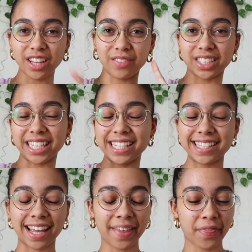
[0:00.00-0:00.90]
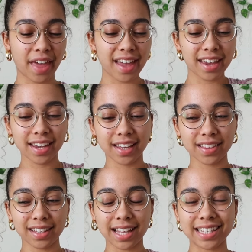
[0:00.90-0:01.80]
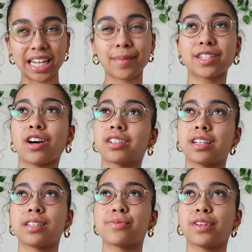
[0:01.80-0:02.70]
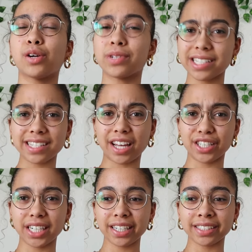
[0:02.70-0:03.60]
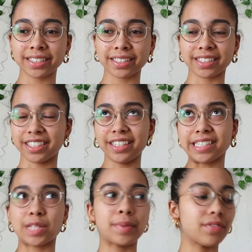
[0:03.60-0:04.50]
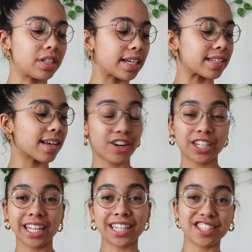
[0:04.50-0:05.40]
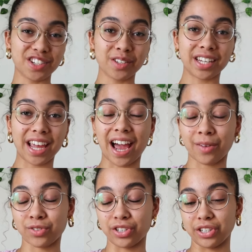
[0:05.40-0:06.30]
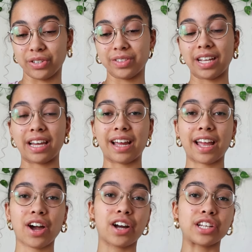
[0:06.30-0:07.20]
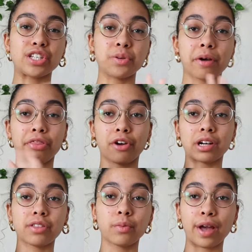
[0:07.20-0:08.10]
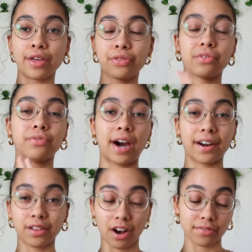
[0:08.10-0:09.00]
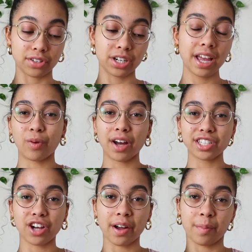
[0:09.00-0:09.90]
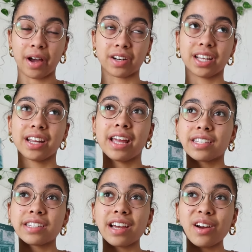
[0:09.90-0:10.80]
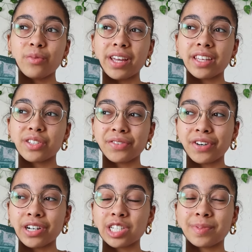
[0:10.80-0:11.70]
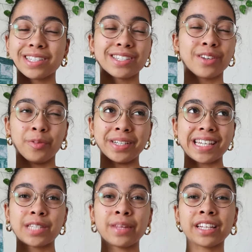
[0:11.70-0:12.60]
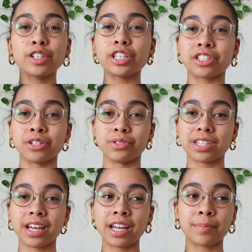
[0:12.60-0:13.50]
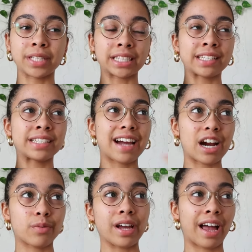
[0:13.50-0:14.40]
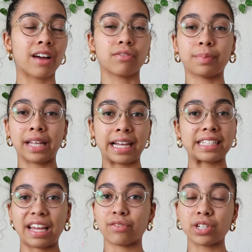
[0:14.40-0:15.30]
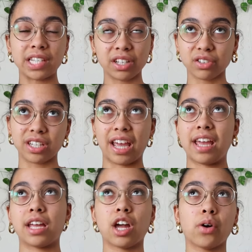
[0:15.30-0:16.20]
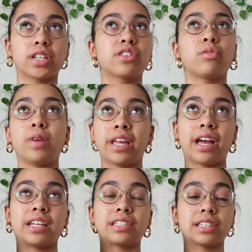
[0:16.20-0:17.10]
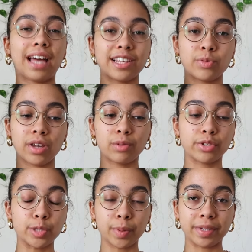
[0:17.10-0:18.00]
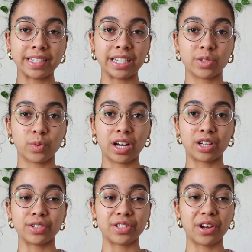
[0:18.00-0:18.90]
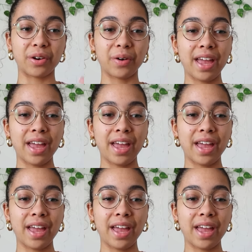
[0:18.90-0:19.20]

lovelies. I think the last time I talked in this vlog, was it Saturday? Goodness, it's been a few days. Currently it's Tuesday afternoon and I got to a third of the way through Final Offer. I wanted to talk about it. This entire week so far has been so busy. It's like literally Tuesday, but like this entire week I have plans every single day going into the weekend. Last weekend was super busy as well, so